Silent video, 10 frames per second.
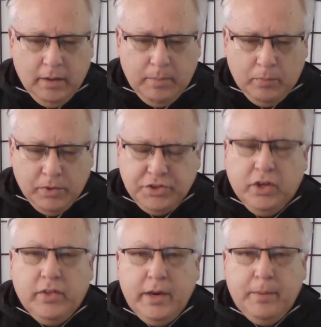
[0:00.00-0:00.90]
but we're
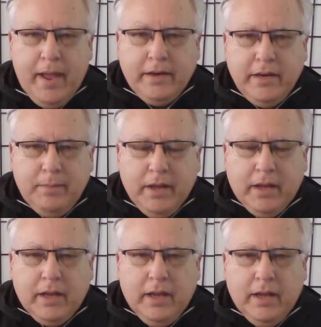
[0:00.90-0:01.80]
still in a
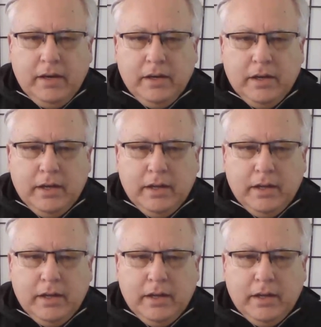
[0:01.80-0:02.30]
pandemic, and